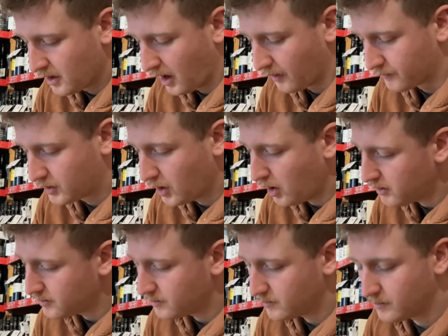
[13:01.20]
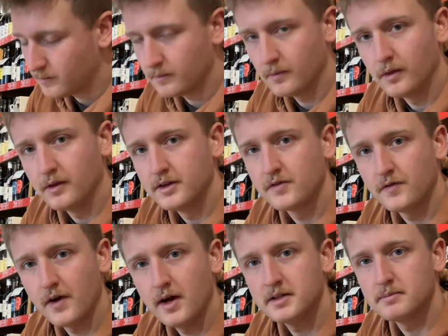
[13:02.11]
I've got his
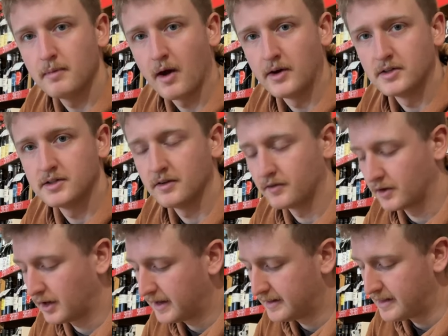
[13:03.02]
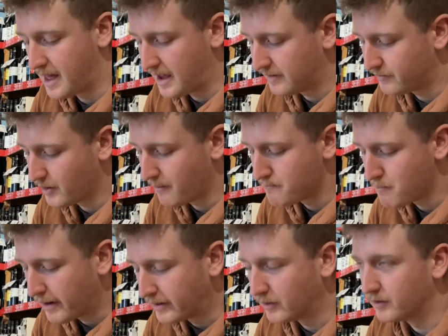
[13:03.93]
first marriage certificate in there, even though I
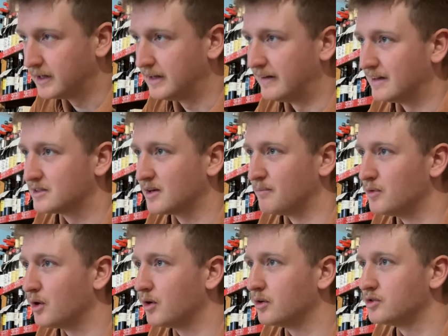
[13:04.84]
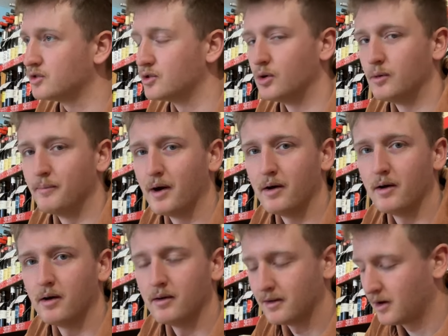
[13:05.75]
might not need it, so I'm not sure, but
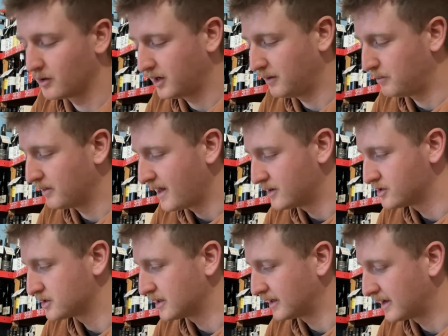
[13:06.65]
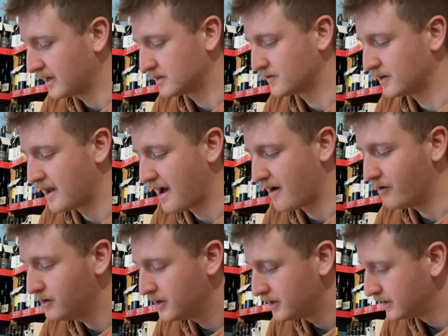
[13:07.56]
I'll keep it there just in case for
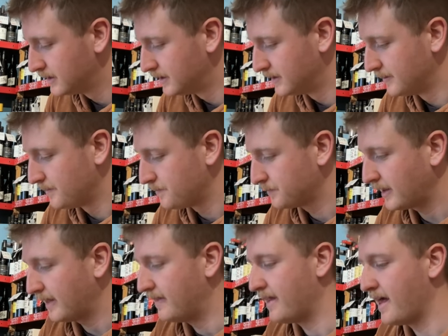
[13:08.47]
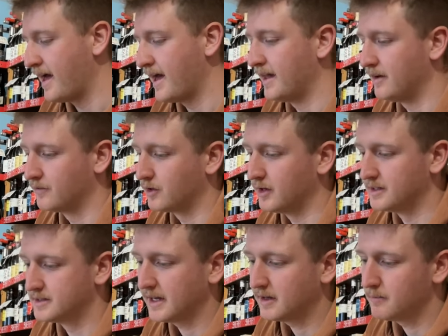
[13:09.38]
now. And then I've got his
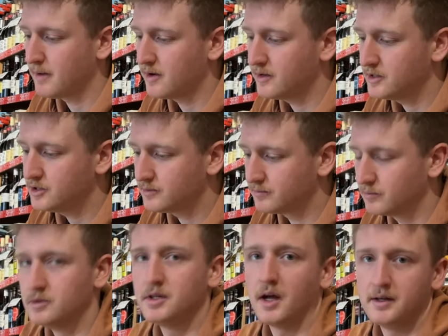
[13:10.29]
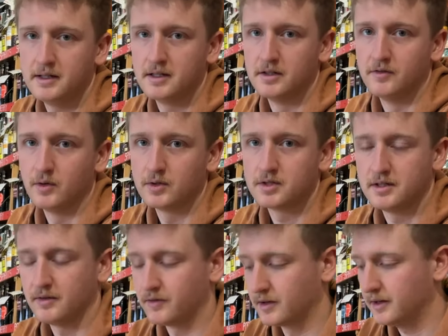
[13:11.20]
second marriage. Don't need the divorce
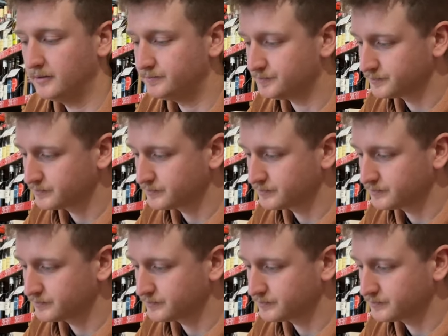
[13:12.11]
certificate,